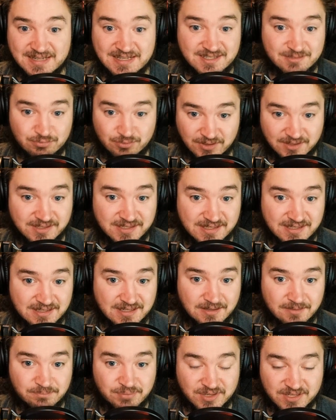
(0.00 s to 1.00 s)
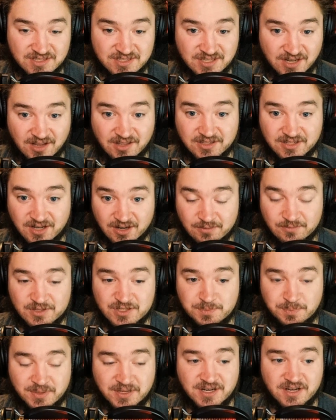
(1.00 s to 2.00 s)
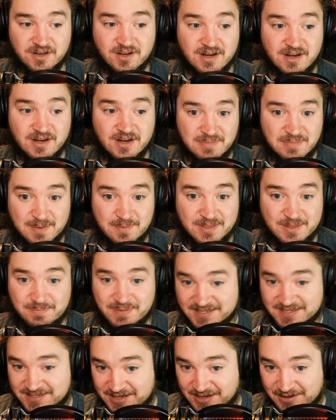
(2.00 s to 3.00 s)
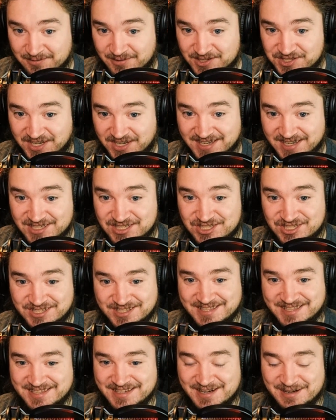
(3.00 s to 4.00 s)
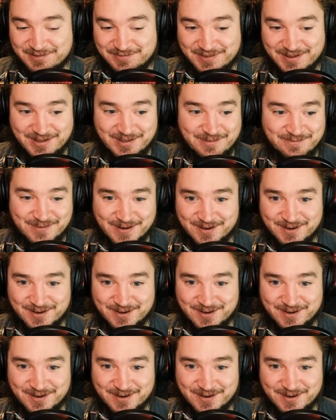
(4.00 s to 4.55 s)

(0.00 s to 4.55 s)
He's really a pretty solid coverage player, maybe the best coverage edge in the NFL.